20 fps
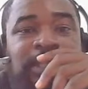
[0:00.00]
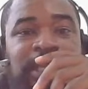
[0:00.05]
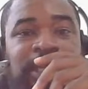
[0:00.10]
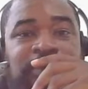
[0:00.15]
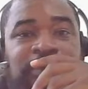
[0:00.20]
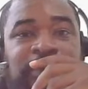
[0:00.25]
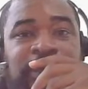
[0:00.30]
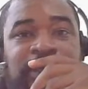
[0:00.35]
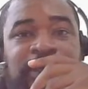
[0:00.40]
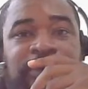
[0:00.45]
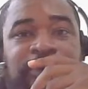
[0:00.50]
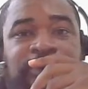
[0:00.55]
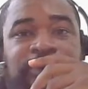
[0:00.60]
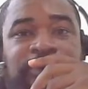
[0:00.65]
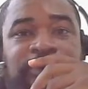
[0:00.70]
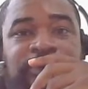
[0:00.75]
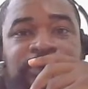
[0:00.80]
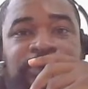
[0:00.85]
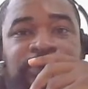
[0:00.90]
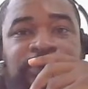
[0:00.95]
But anyway,
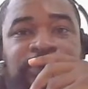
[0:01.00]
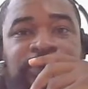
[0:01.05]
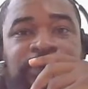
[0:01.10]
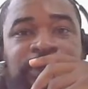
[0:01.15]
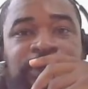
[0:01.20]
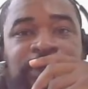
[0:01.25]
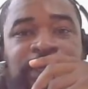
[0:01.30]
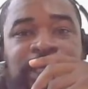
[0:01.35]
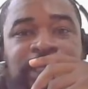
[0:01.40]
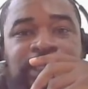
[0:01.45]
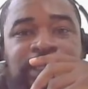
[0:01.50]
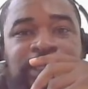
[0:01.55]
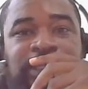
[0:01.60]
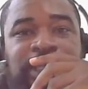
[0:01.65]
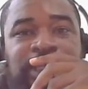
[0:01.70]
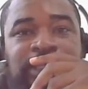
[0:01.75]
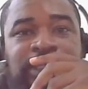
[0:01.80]
let's